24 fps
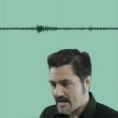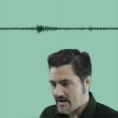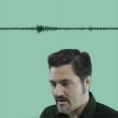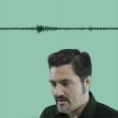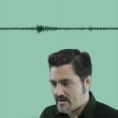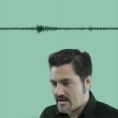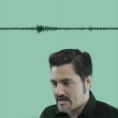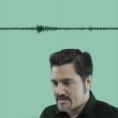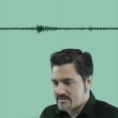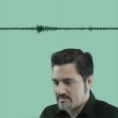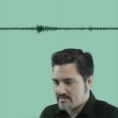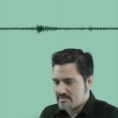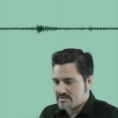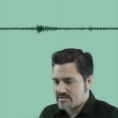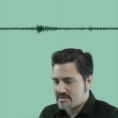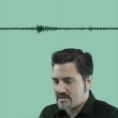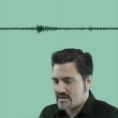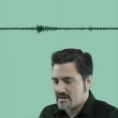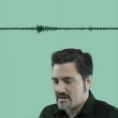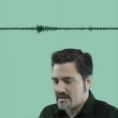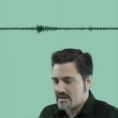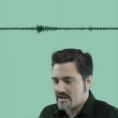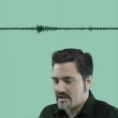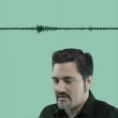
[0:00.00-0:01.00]
Okay, so I'm just
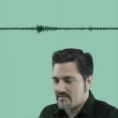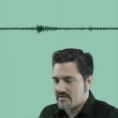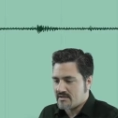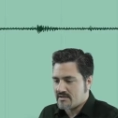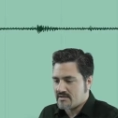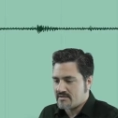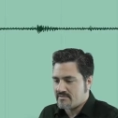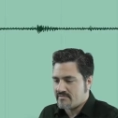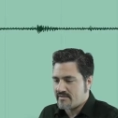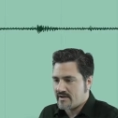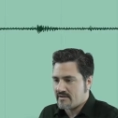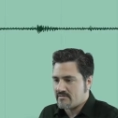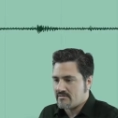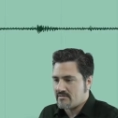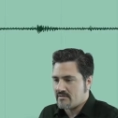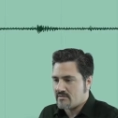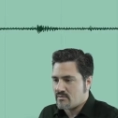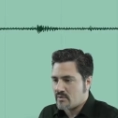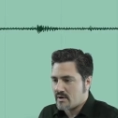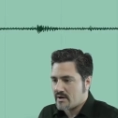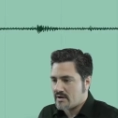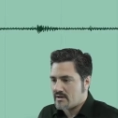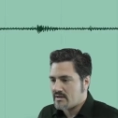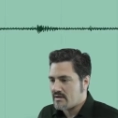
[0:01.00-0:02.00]
going to get rid of this fade
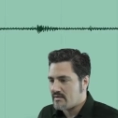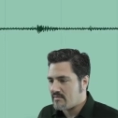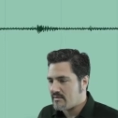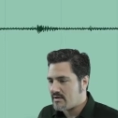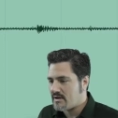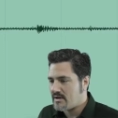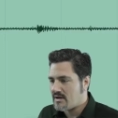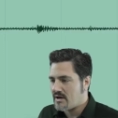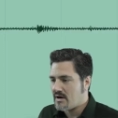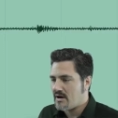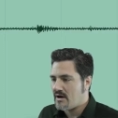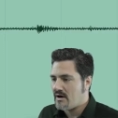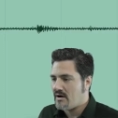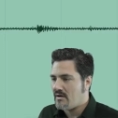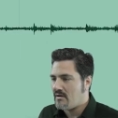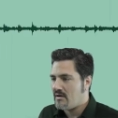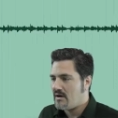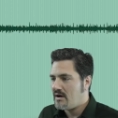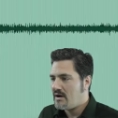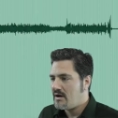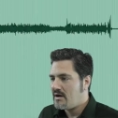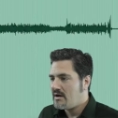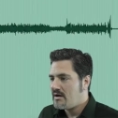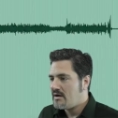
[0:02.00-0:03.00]
real quick. There we go.
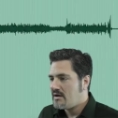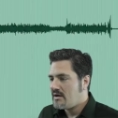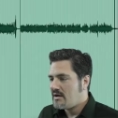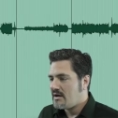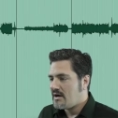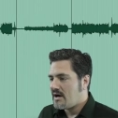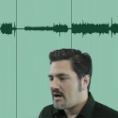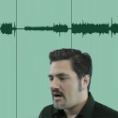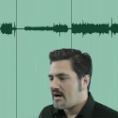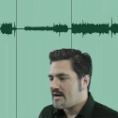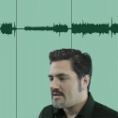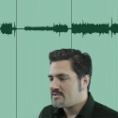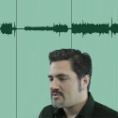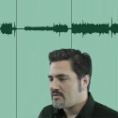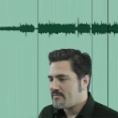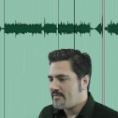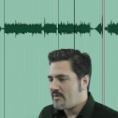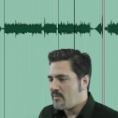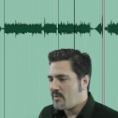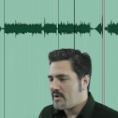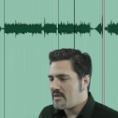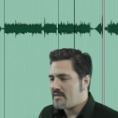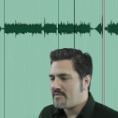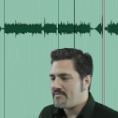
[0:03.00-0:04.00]
All right, so if I
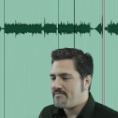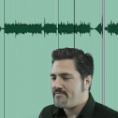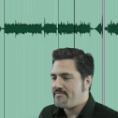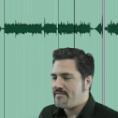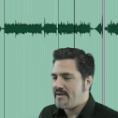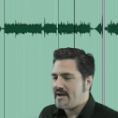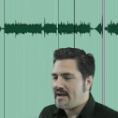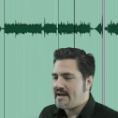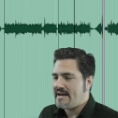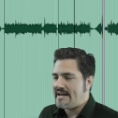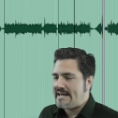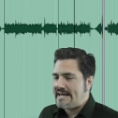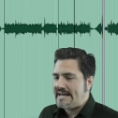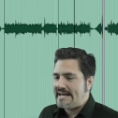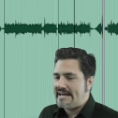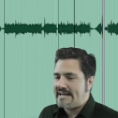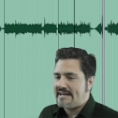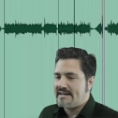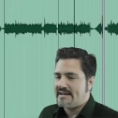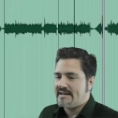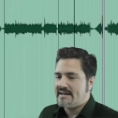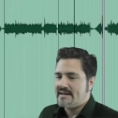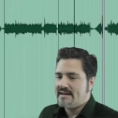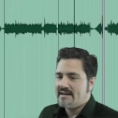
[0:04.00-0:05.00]
wanted to fade
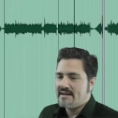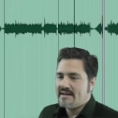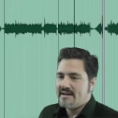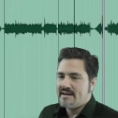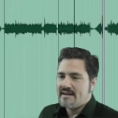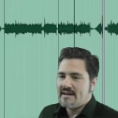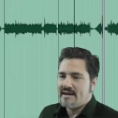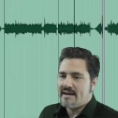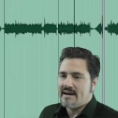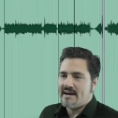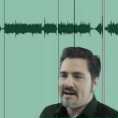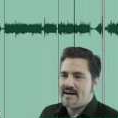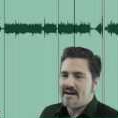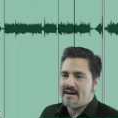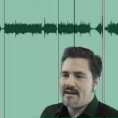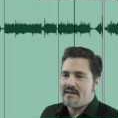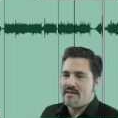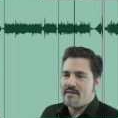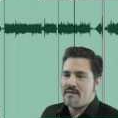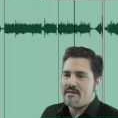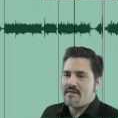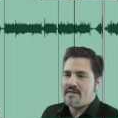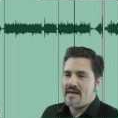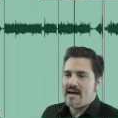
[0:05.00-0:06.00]
in uh,
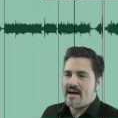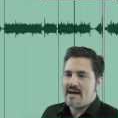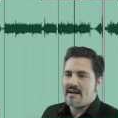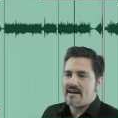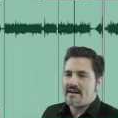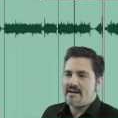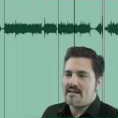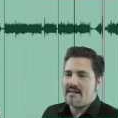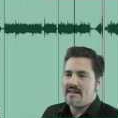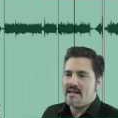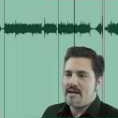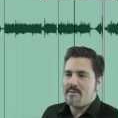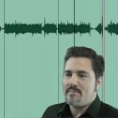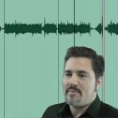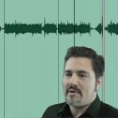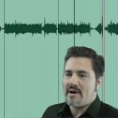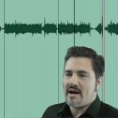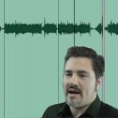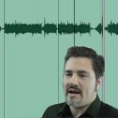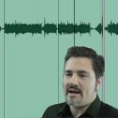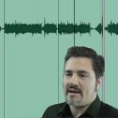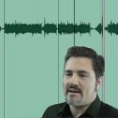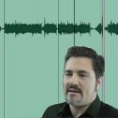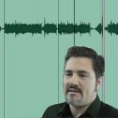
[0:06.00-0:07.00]
that clip,
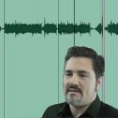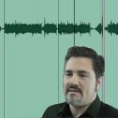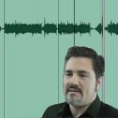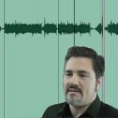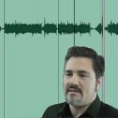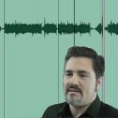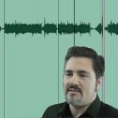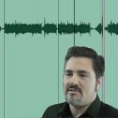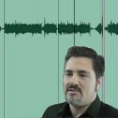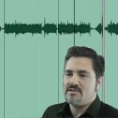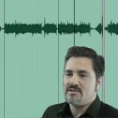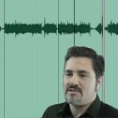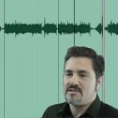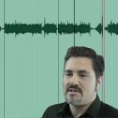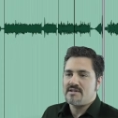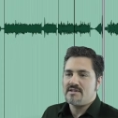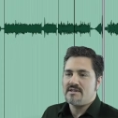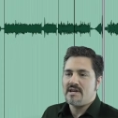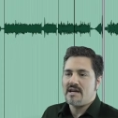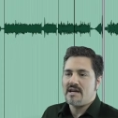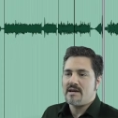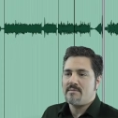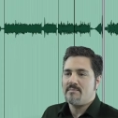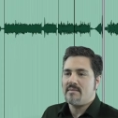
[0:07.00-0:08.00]
I can just
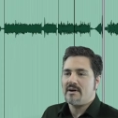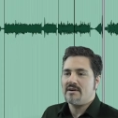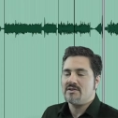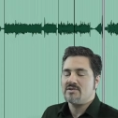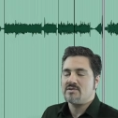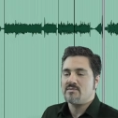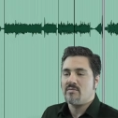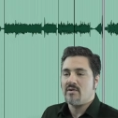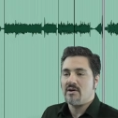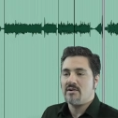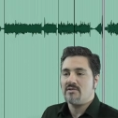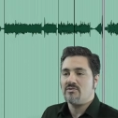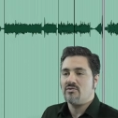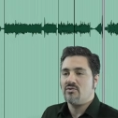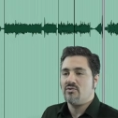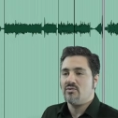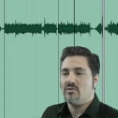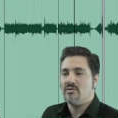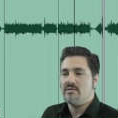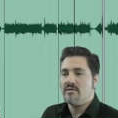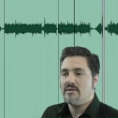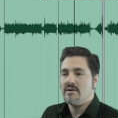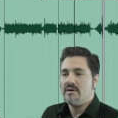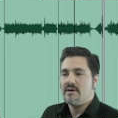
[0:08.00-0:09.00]
take my smart
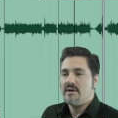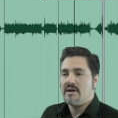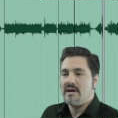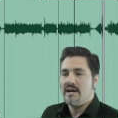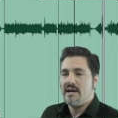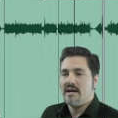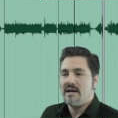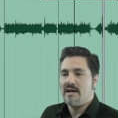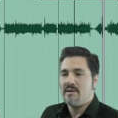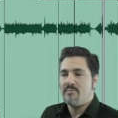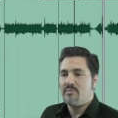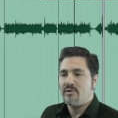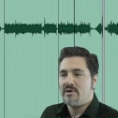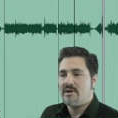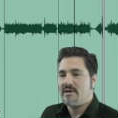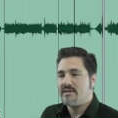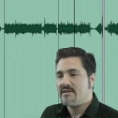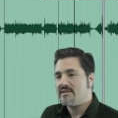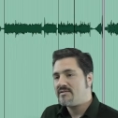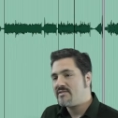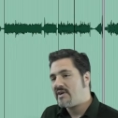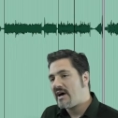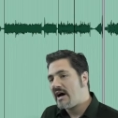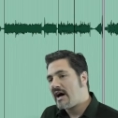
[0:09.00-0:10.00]
tool and put it in the
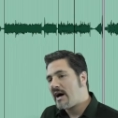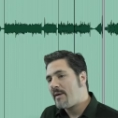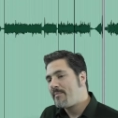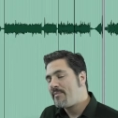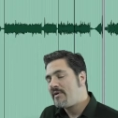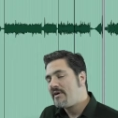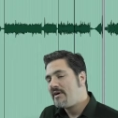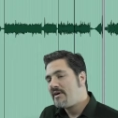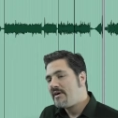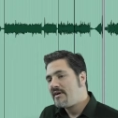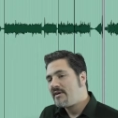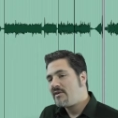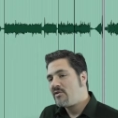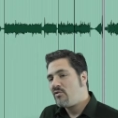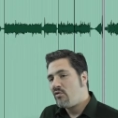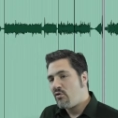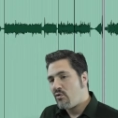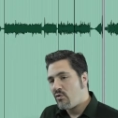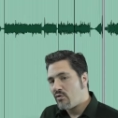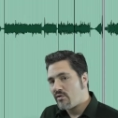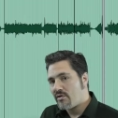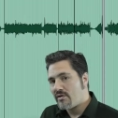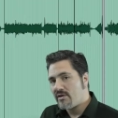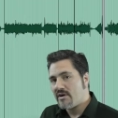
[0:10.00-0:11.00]
top
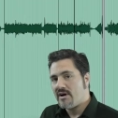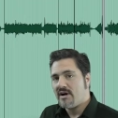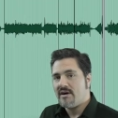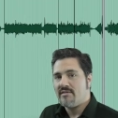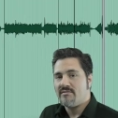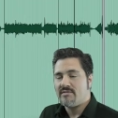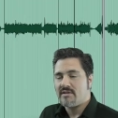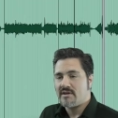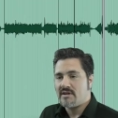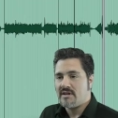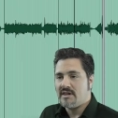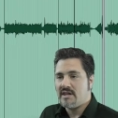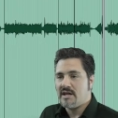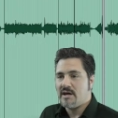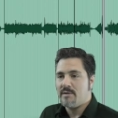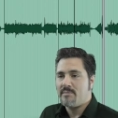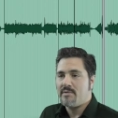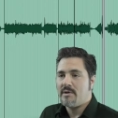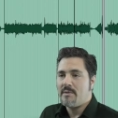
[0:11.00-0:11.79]
corner of the clip